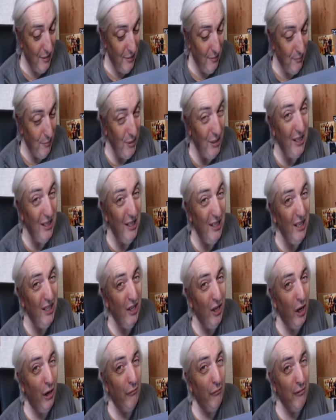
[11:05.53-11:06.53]
But is his
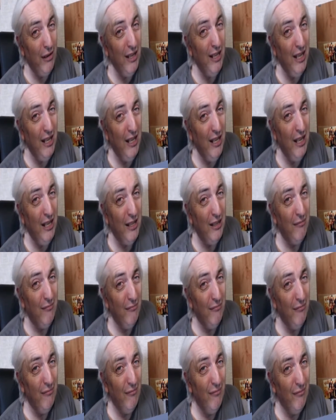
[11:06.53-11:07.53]
heart really in it?
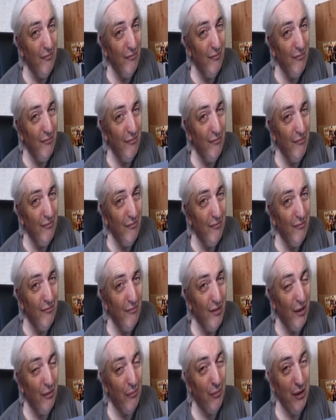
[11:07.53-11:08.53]

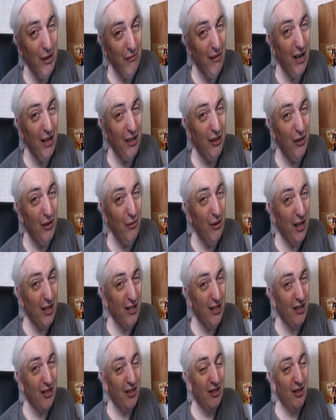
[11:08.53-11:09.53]
Well, when you write two
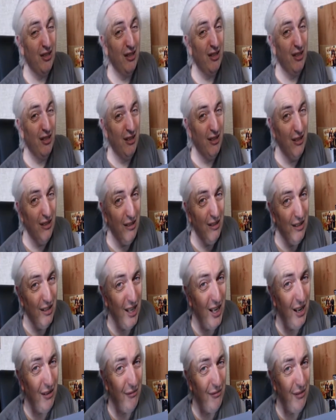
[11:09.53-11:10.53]
letters,
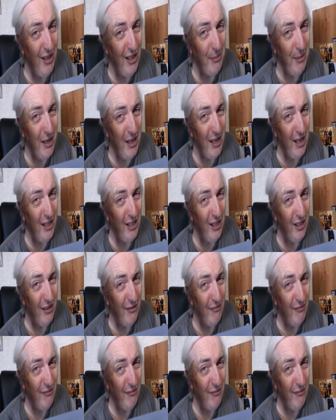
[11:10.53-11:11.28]
can't really be, can you?